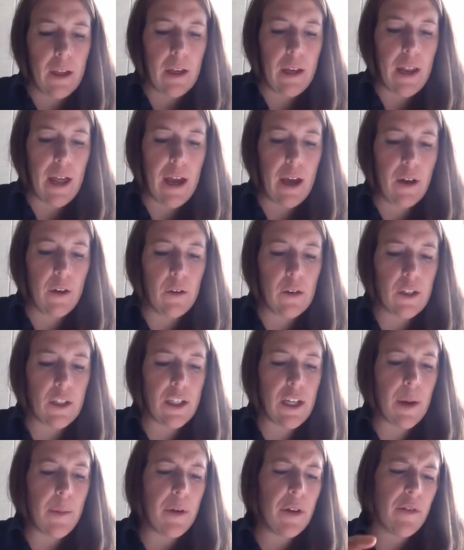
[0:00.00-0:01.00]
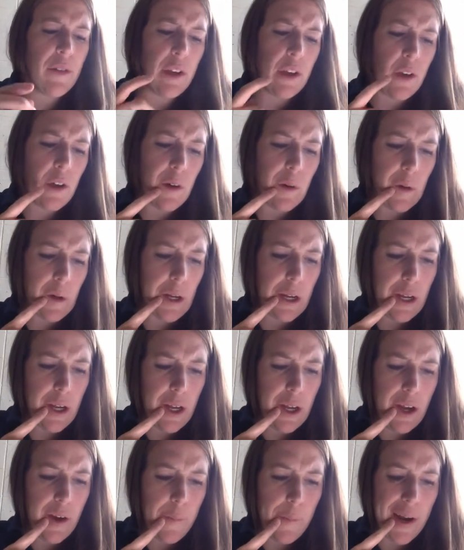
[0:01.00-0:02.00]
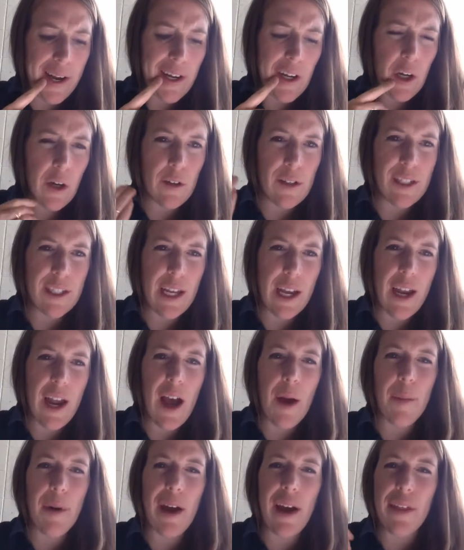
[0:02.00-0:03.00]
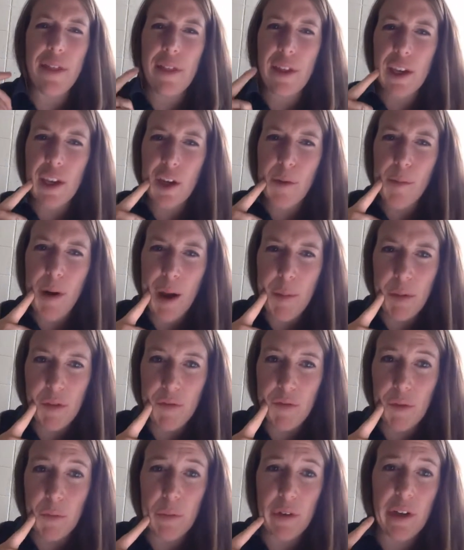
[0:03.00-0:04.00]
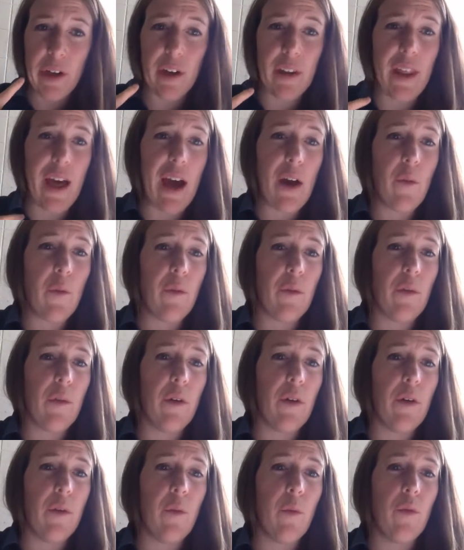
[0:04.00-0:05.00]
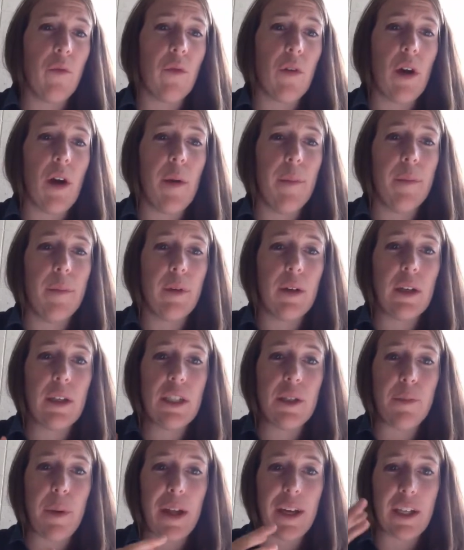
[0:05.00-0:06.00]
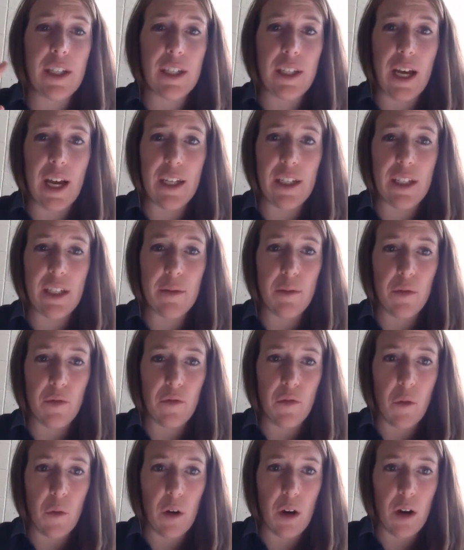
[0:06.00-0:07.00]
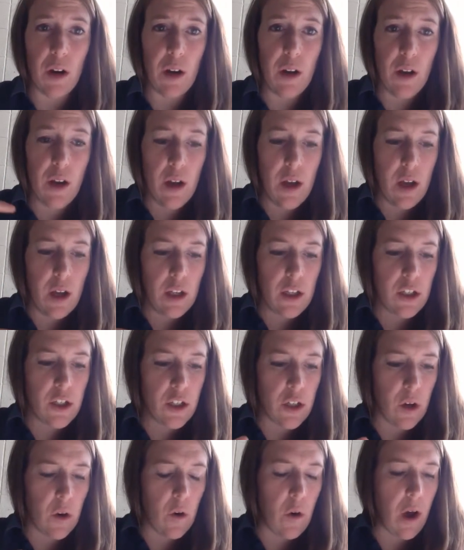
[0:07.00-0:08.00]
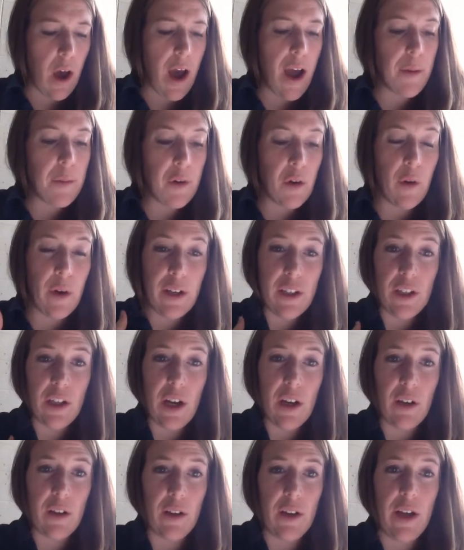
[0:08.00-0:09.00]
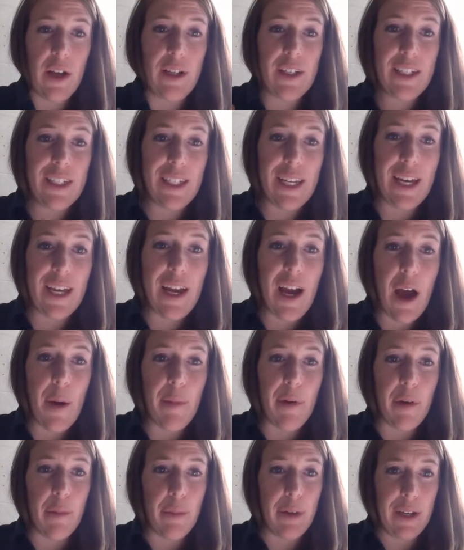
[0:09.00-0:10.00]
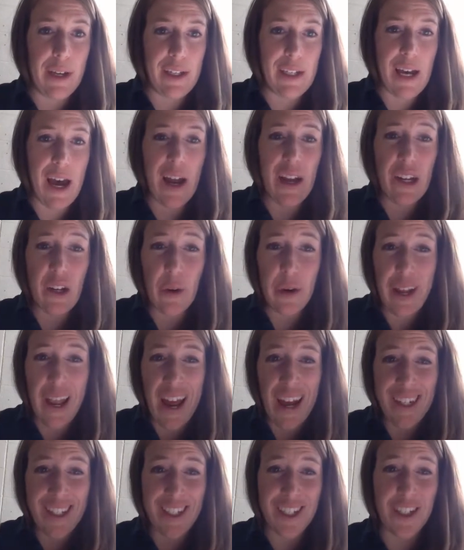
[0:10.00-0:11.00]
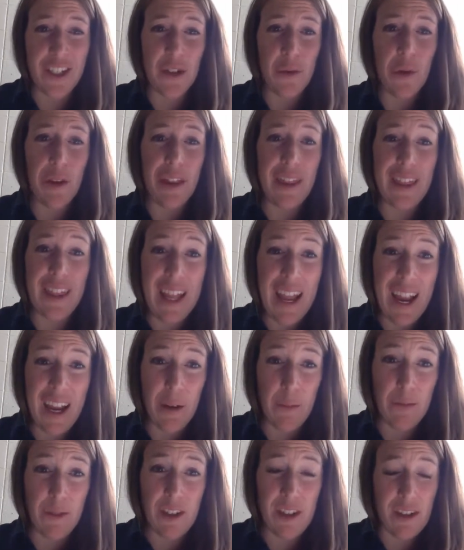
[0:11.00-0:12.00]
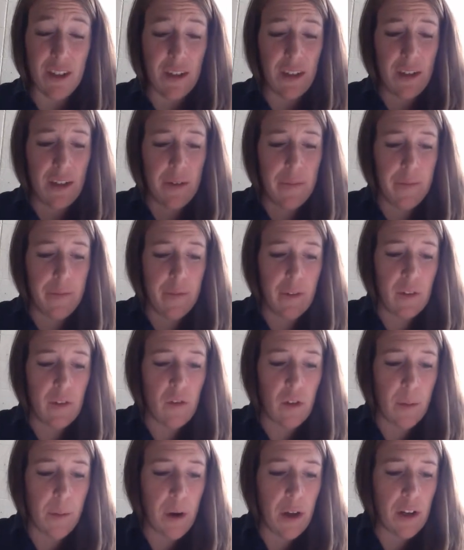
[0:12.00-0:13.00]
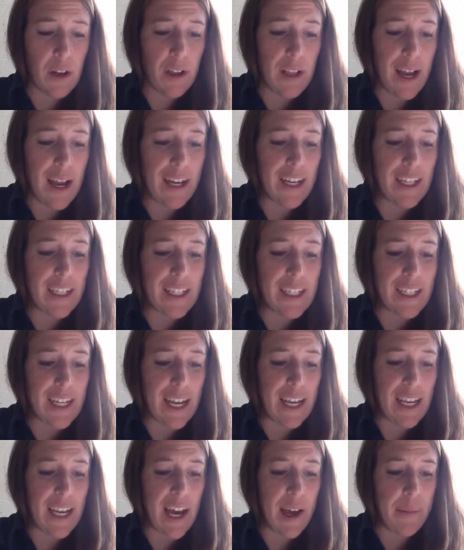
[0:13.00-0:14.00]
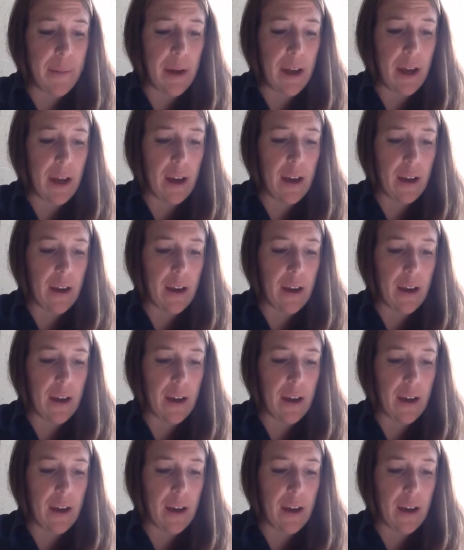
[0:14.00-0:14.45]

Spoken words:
Now, some of you might know se llama. I think you might be familiar with that from Spanish classes before. So I'm going to underline se llama because I know it has to do with names. So I'm underlining se llama.